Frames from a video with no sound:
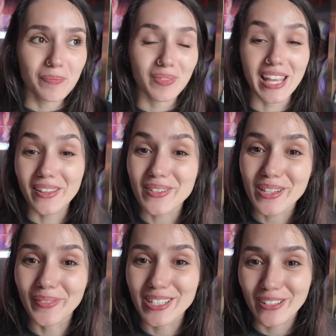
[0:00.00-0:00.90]
Thank you
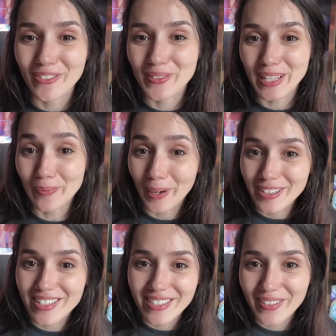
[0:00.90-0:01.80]
so much if you did
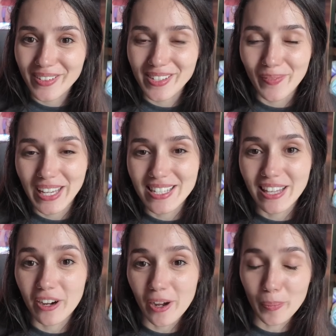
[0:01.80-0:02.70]
purchase those, because
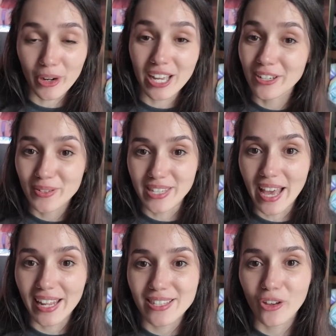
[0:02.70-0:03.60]
they're a brand new
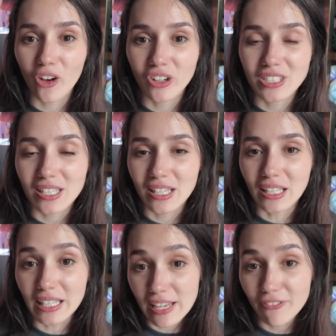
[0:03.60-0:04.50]
set. It's called the
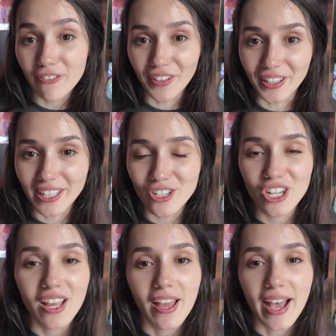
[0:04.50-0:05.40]
Leaf Village.
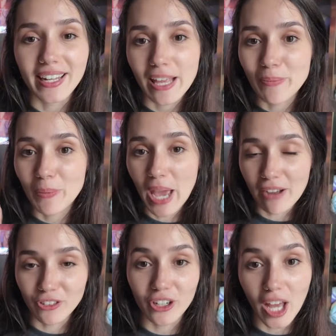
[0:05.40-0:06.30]
I named them
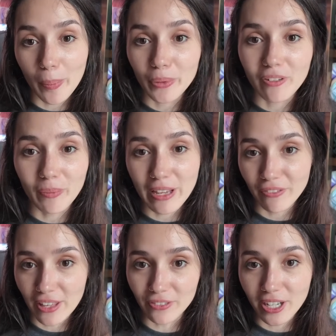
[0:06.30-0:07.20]
after a couple of my
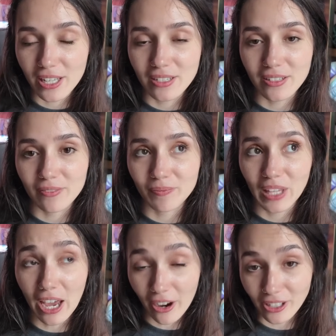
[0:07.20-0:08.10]
favorite
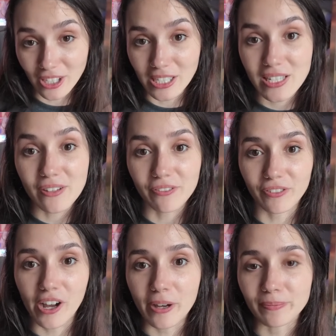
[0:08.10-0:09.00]
characters
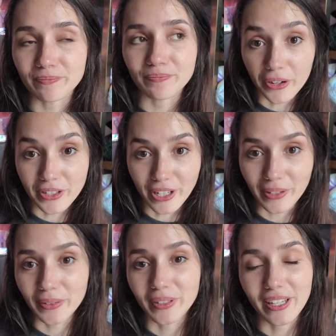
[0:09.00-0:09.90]
from Naruto.